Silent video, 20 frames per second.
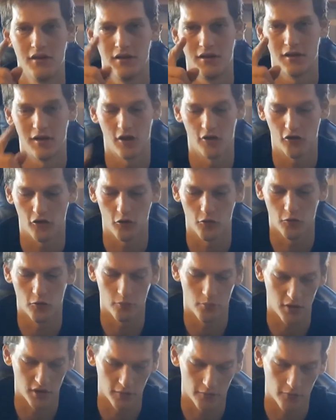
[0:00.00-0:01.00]
that's all from
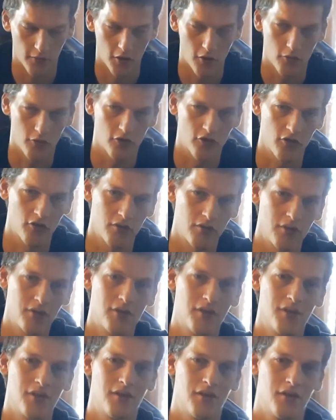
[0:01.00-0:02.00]
me, folks.
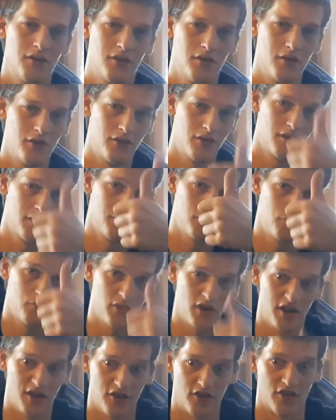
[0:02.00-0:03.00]

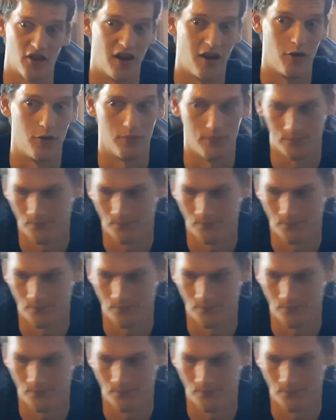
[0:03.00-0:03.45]
Peace out.